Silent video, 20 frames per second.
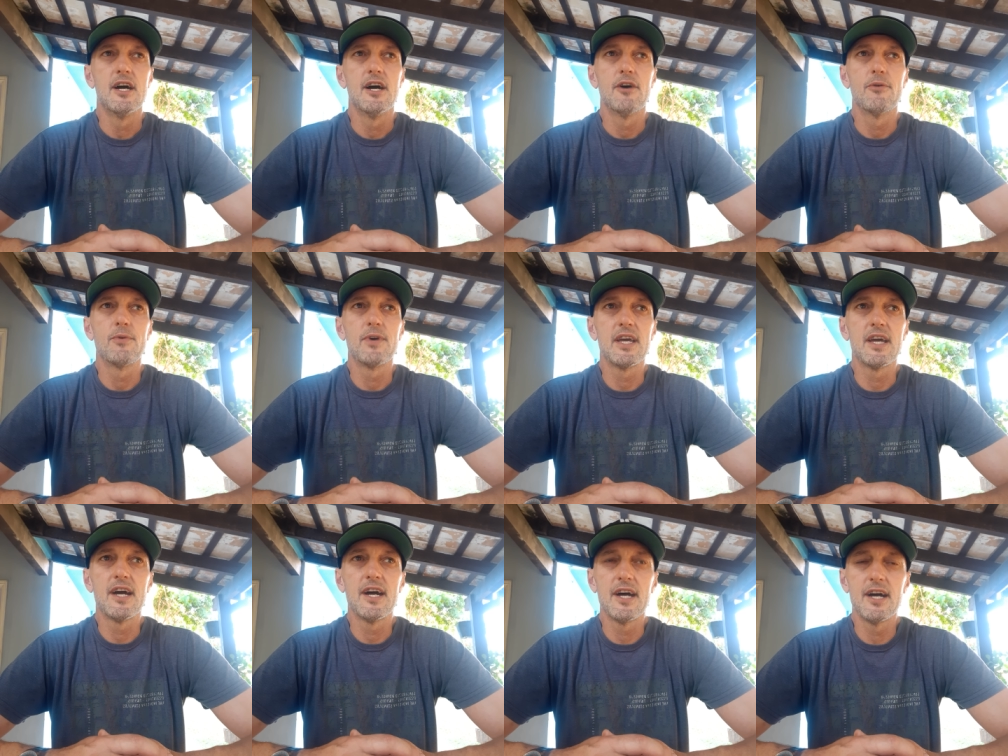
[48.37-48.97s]

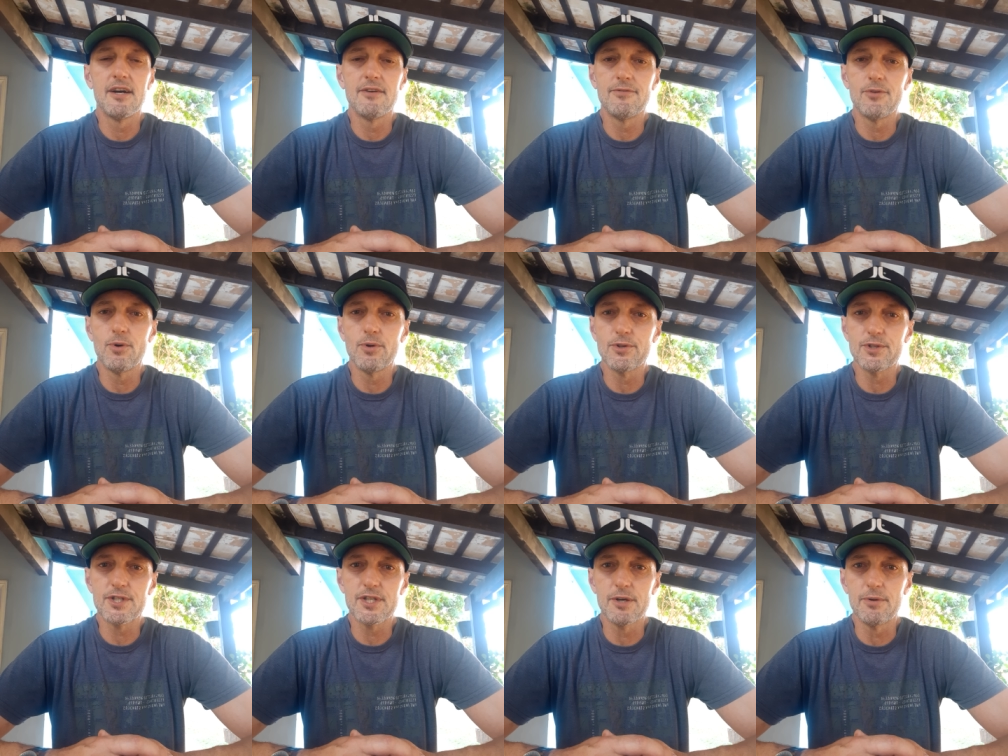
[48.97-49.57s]
We have
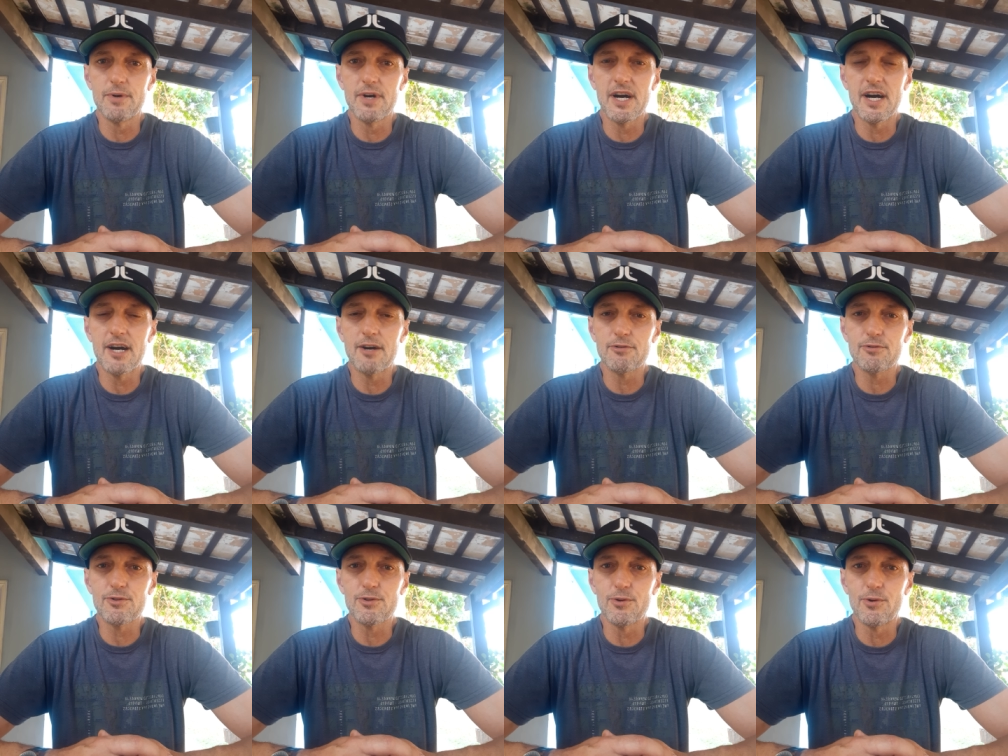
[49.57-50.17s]
also an
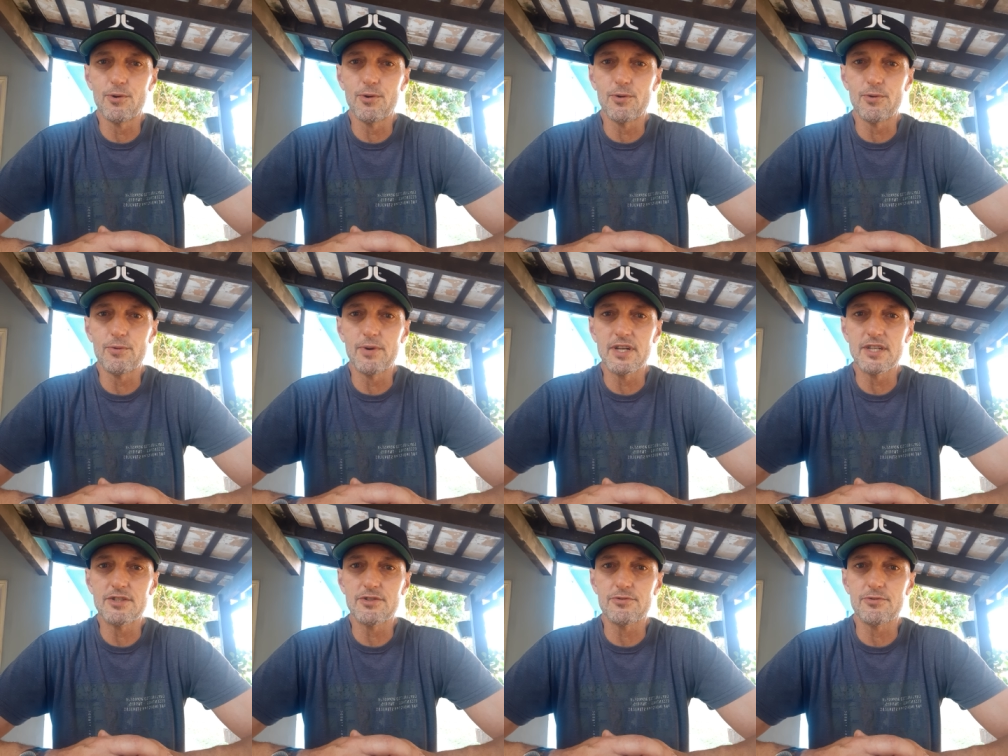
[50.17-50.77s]
outdoor
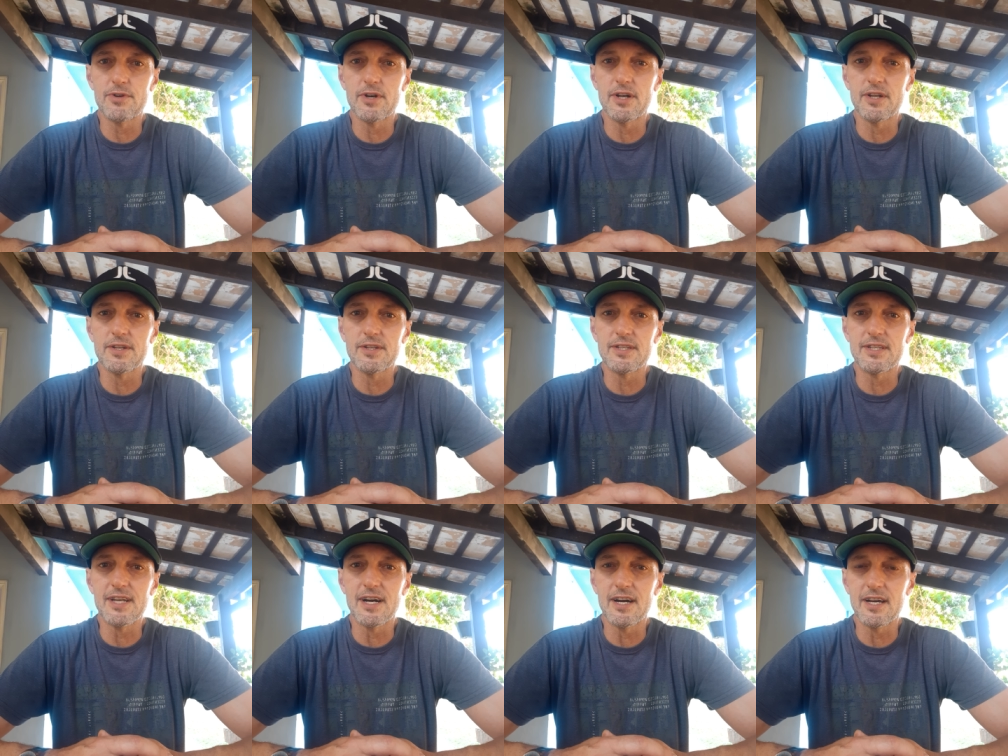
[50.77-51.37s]

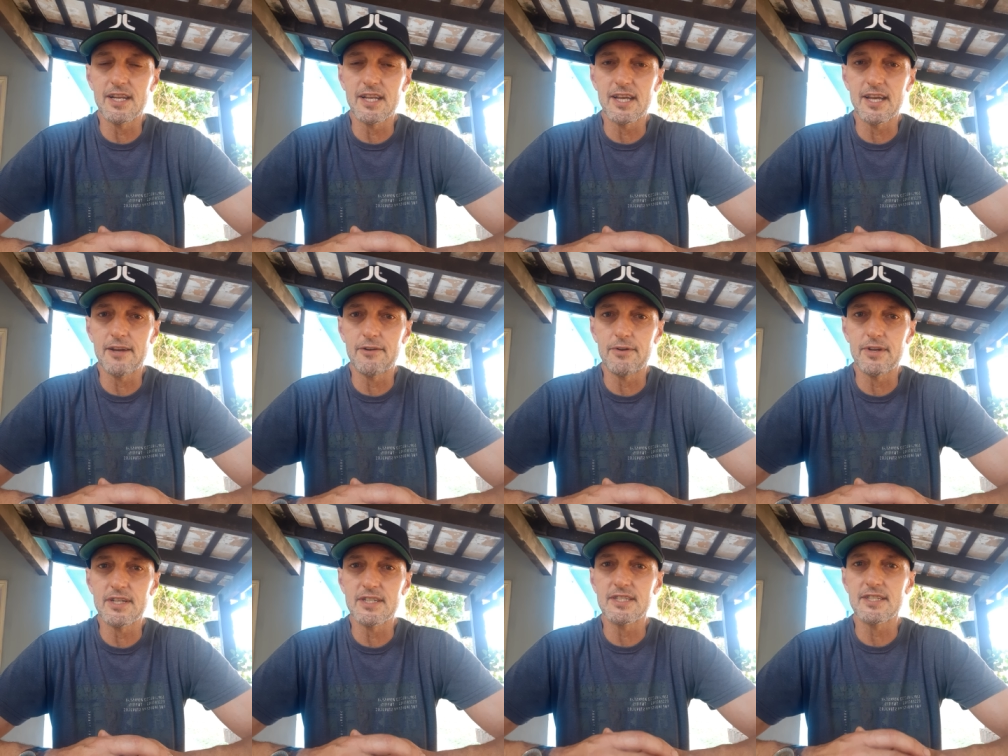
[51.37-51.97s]
restaurant dining
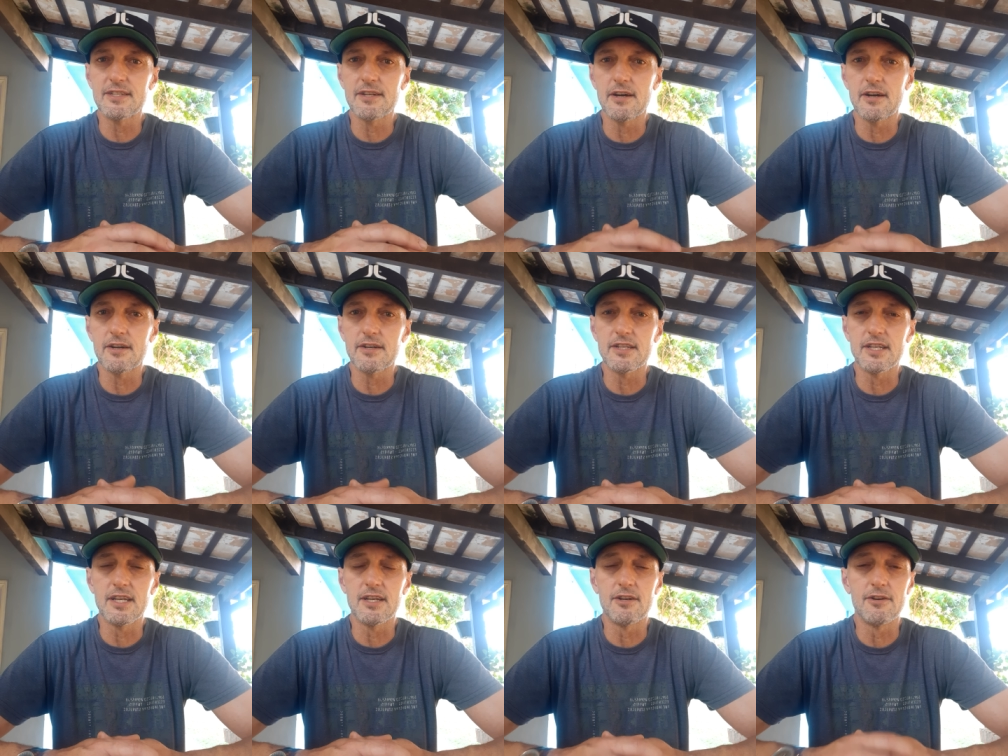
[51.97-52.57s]
area
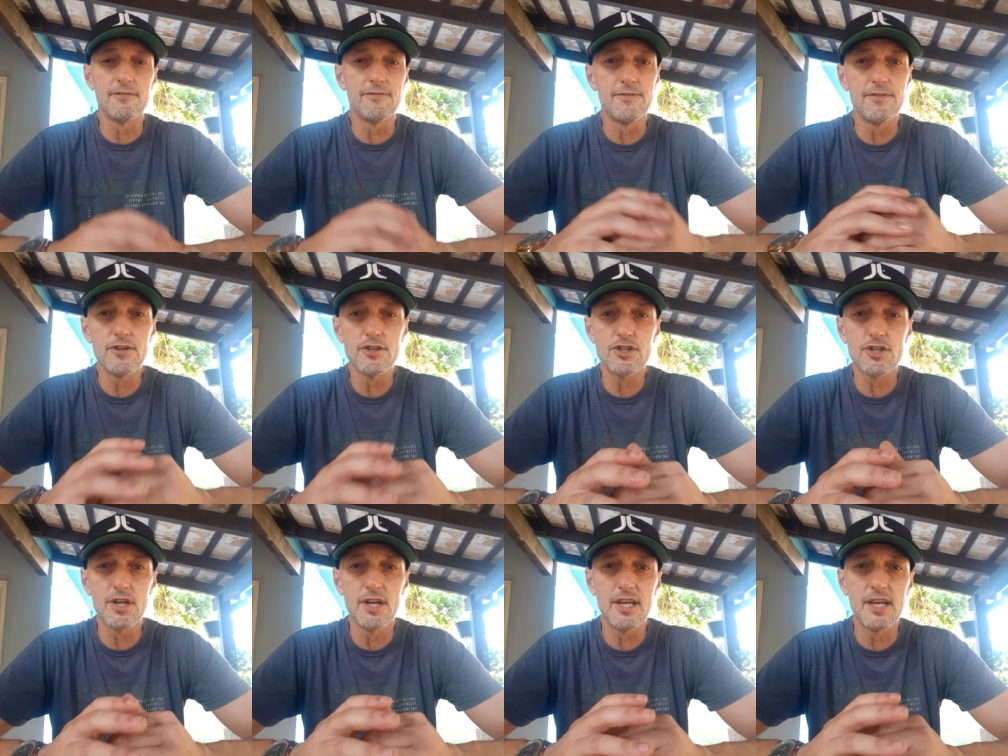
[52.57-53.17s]
starting
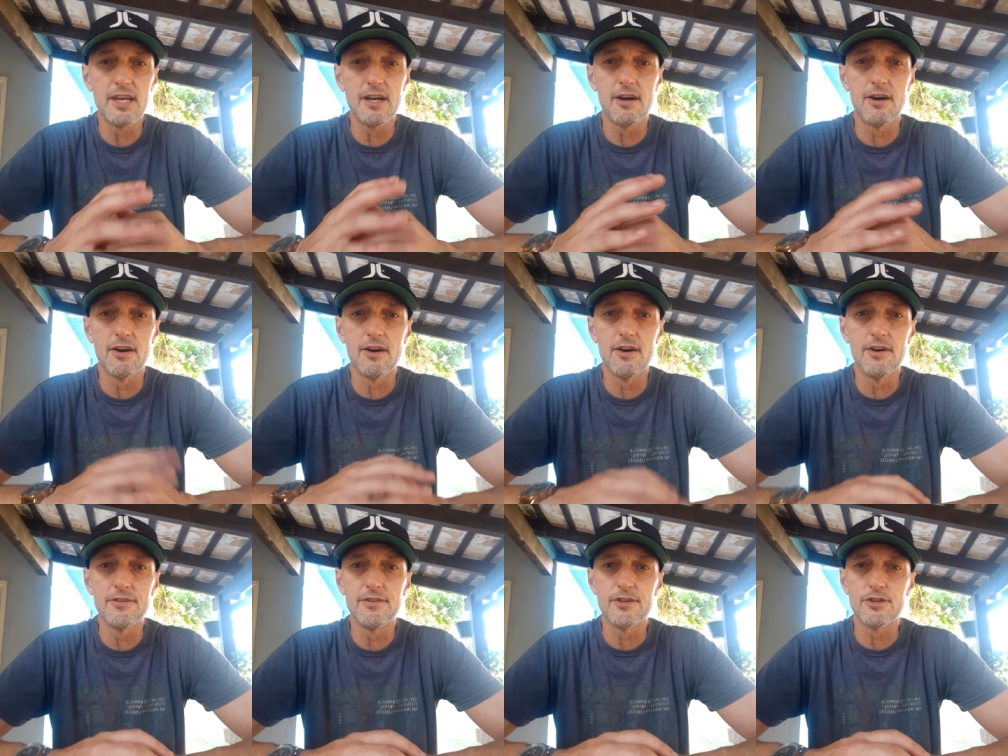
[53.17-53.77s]
officially
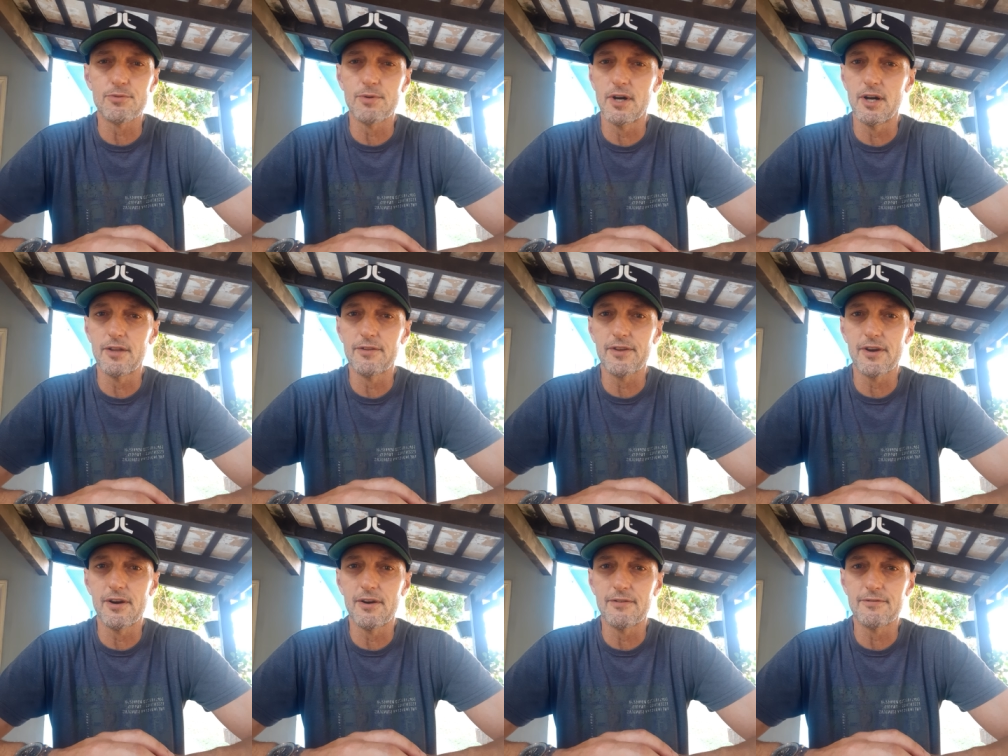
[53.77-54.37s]
on the
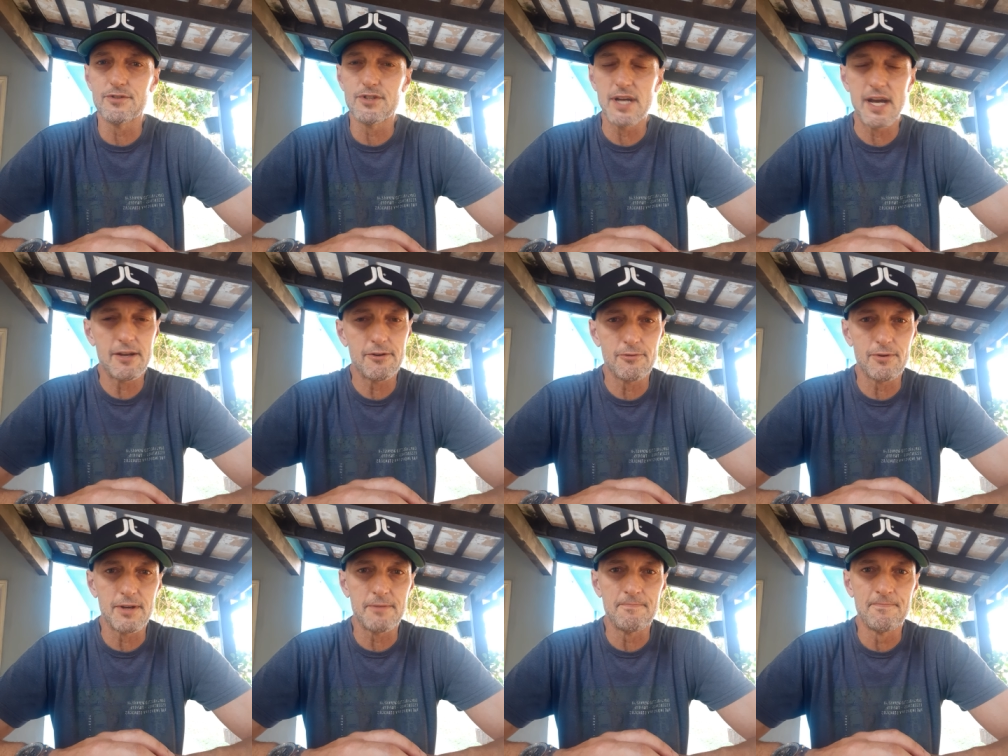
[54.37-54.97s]
12th of
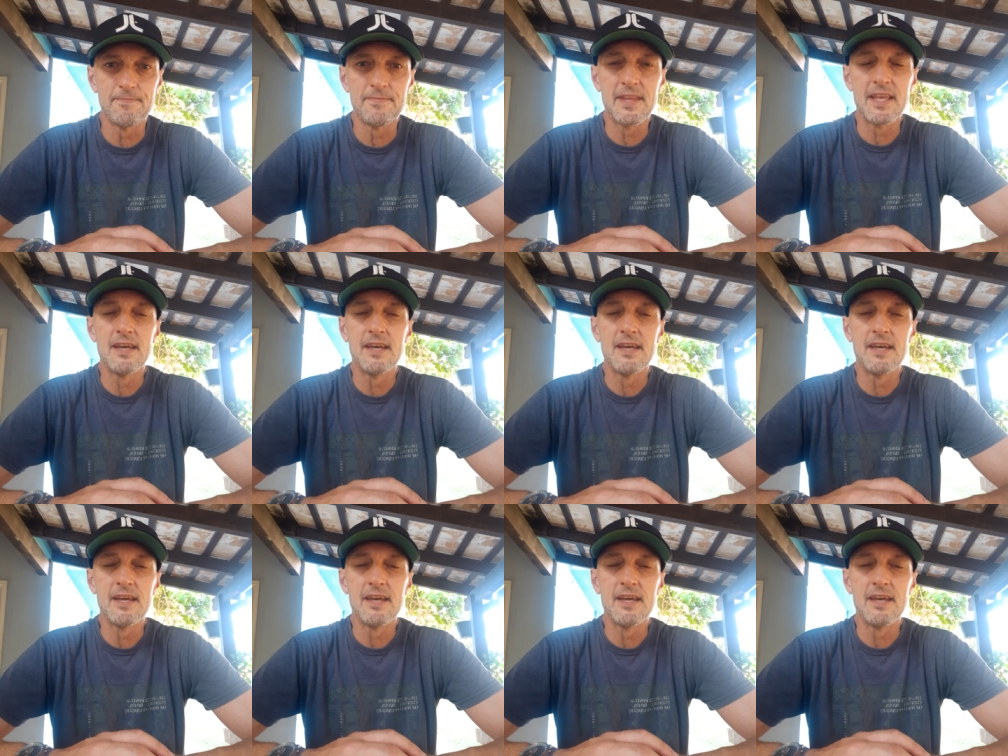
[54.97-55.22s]
January.